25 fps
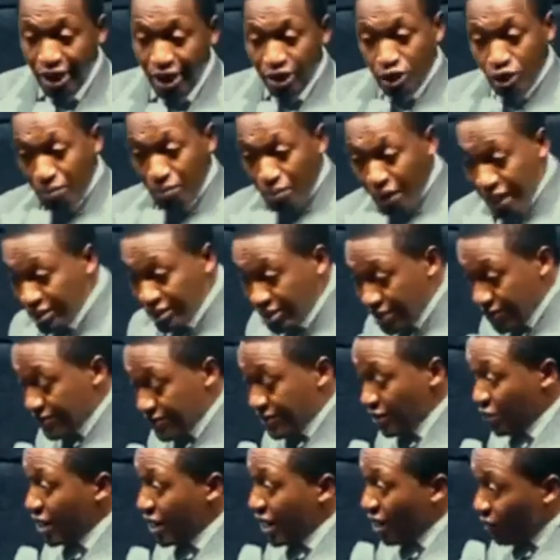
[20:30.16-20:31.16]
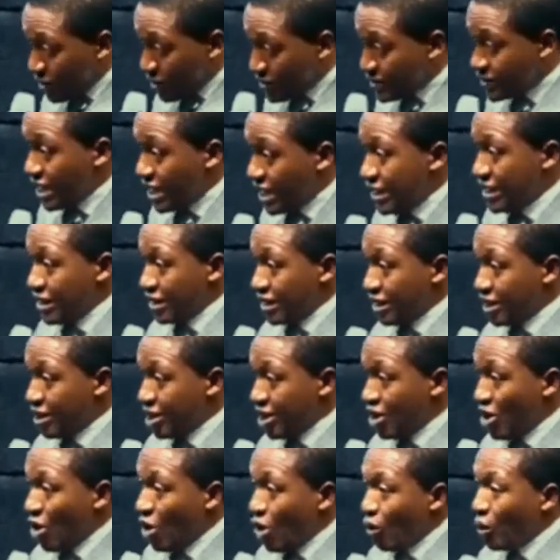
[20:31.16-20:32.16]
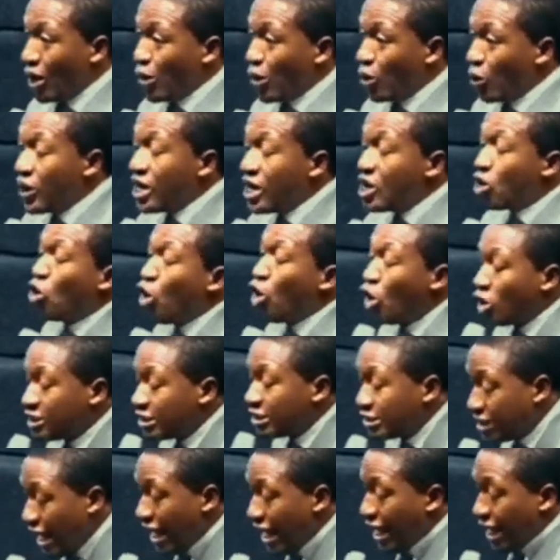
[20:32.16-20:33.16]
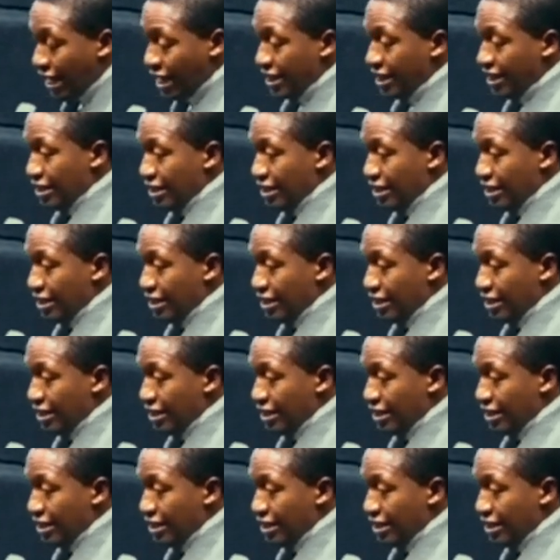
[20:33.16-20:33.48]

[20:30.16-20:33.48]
got her to Manchester where I was staying. When we got there,